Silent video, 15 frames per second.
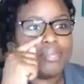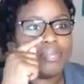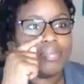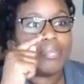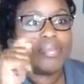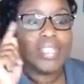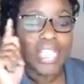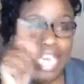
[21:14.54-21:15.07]

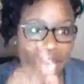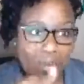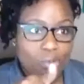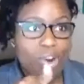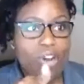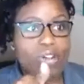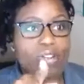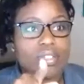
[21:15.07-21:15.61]
That
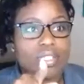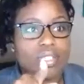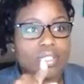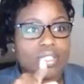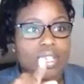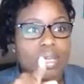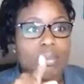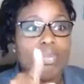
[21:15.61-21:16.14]

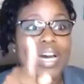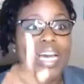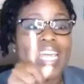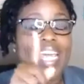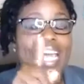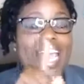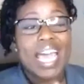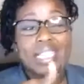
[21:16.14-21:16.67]
works, but
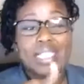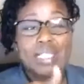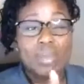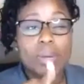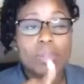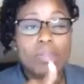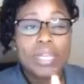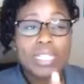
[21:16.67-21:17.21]
it has to
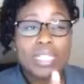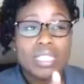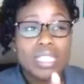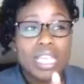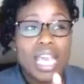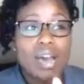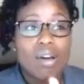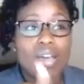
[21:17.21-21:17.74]
be a business
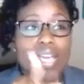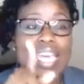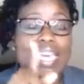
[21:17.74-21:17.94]
account.